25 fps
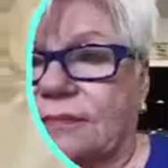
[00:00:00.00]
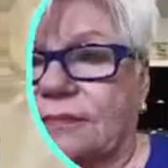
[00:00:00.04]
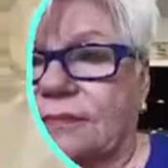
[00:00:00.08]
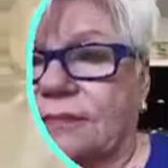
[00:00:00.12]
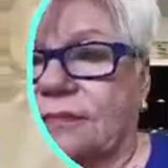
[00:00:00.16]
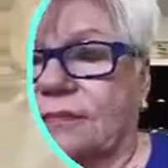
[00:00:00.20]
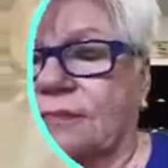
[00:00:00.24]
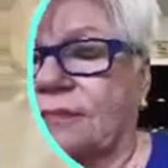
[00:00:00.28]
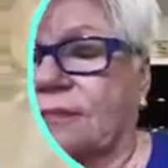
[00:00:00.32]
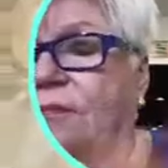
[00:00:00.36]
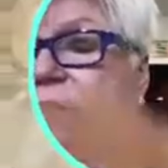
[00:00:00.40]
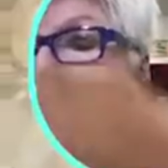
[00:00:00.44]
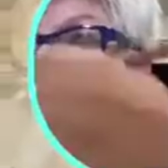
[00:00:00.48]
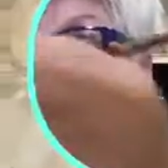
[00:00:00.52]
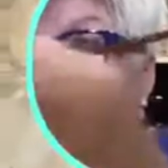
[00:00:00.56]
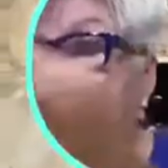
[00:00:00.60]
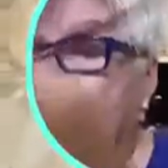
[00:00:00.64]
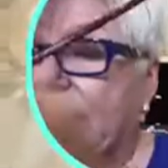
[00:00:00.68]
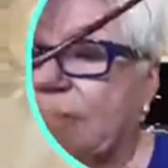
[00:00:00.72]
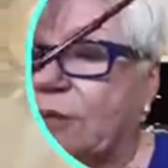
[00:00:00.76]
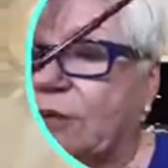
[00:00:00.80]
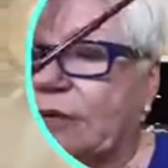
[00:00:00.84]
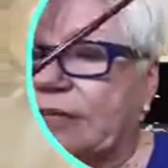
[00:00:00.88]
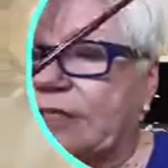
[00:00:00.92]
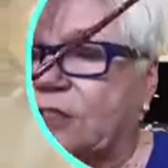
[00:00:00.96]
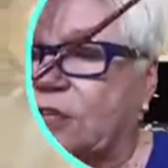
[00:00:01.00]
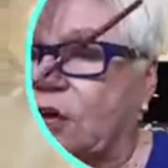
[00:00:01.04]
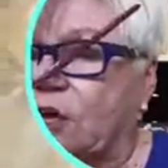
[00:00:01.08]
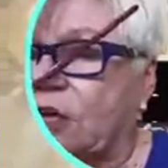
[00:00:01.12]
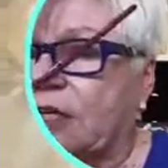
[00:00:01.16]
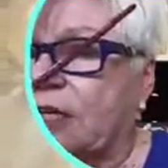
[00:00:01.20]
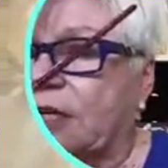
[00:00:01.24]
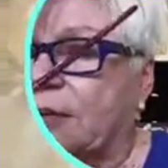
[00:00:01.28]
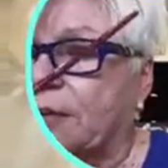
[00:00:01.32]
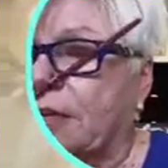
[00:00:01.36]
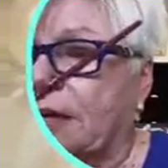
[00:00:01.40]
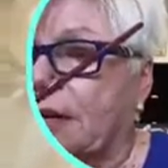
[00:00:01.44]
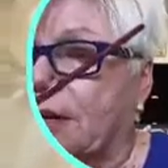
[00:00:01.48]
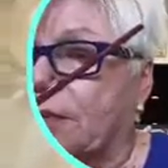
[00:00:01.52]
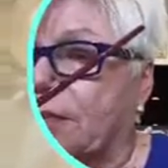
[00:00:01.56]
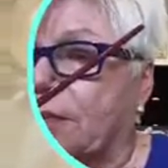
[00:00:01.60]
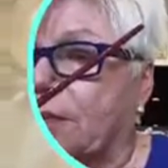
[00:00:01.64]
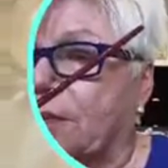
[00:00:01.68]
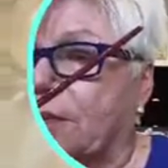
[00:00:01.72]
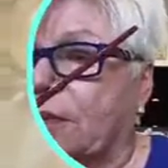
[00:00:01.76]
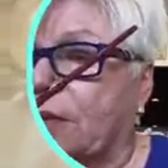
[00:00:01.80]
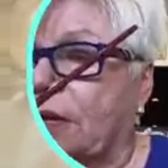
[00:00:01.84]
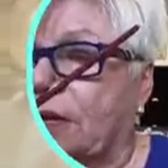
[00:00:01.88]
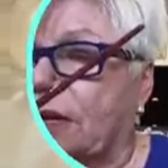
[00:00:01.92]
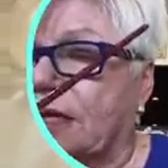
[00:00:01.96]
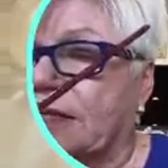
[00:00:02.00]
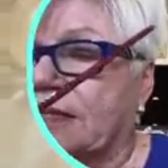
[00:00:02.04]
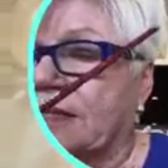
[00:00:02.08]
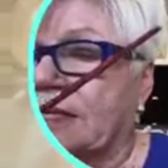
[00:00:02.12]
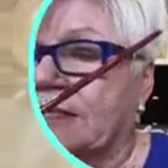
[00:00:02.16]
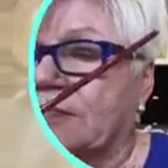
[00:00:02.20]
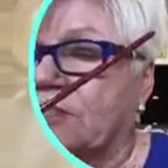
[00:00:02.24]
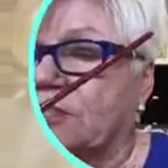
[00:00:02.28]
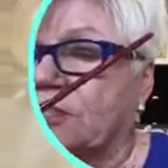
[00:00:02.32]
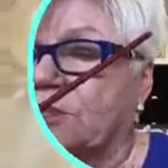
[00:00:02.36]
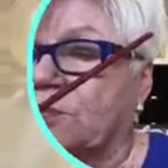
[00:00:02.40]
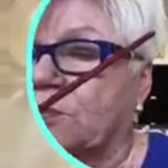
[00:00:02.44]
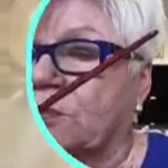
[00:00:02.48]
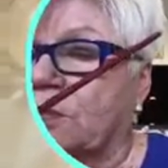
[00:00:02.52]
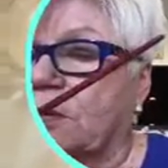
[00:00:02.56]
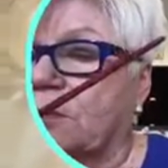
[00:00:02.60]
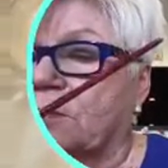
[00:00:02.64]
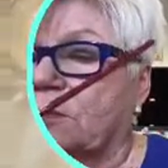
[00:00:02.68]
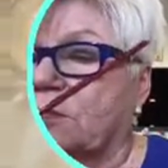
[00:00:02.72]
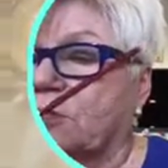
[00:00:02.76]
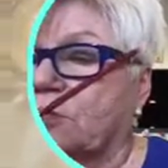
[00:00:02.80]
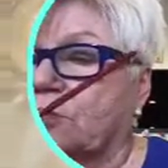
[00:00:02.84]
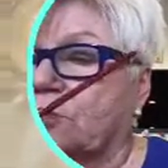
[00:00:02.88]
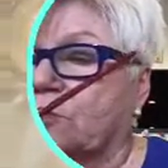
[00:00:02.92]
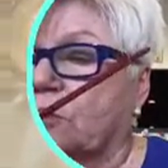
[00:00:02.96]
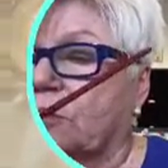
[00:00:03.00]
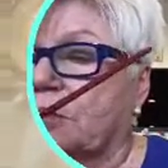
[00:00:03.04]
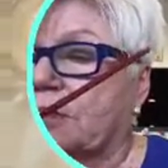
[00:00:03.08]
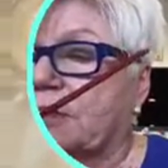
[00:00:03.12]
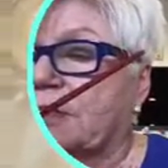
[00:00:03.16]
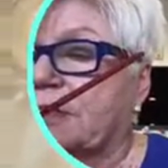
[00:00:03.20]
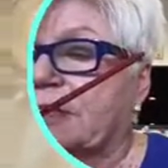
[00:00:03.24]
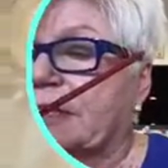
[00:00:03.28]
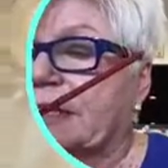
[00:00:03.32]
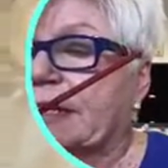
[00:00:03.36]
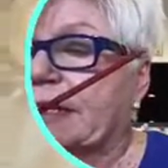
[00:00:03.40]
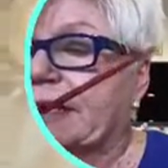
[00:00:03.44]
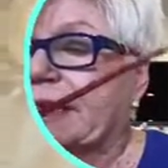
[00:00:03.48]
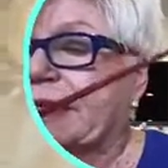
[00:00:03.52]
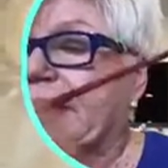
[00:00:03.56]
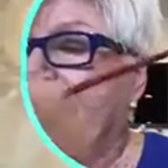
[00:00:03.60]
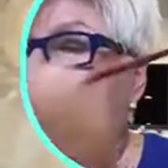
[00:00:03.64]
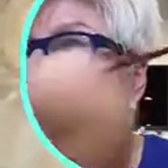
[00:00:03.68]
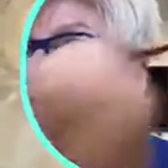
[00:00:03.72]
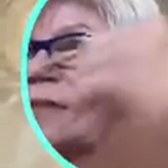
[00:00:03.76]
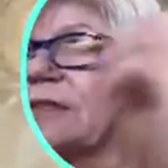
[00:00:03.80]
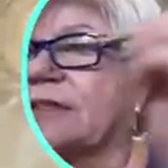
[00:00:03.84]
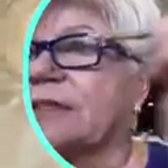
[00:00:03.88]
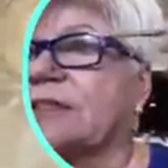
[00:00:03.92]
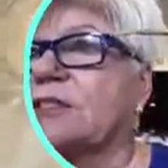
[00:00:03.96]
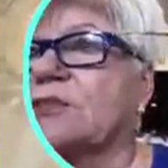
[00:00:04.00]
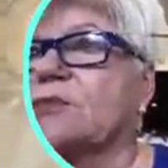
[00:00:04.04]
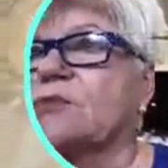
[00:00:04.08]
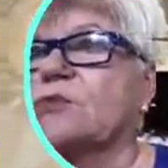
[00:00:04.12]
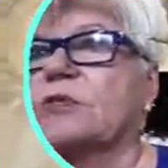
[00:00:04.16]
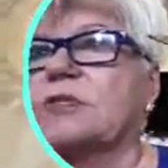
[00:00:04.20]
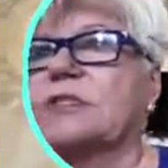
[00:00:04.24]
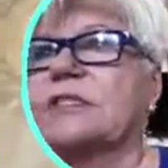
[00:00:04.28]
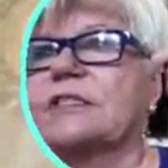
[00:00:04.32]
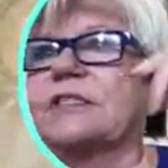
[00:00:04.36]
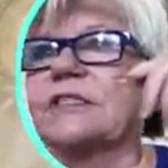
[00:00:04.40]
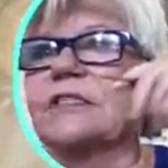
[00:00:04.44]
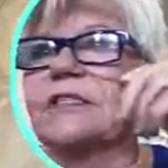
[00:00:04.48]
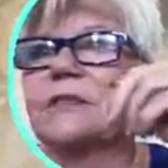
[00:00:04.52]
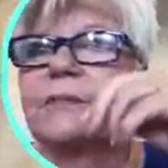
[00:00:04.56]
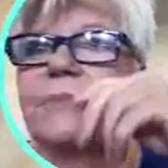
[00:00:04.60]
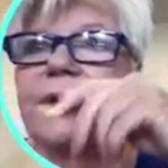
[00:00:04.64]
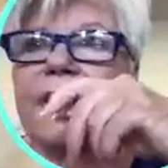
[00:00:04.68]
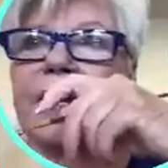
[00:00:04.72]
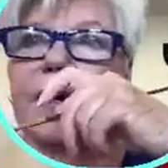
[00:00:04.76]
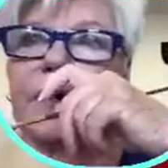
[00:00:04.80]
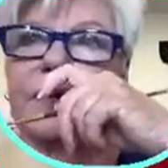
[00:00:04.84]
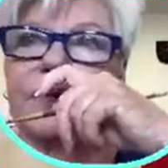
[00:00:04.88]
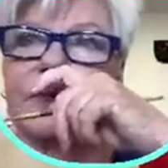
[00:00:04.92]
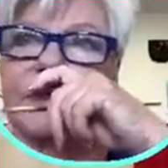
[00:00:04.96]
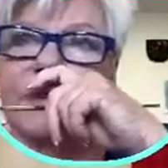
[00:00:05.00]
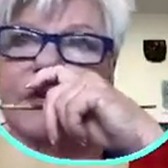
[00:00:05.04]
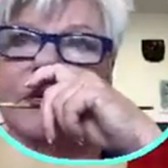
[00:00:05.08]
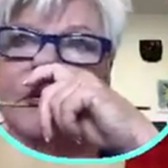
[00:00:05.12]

But anyway, talking about my blog, I just published one today, and this one is about,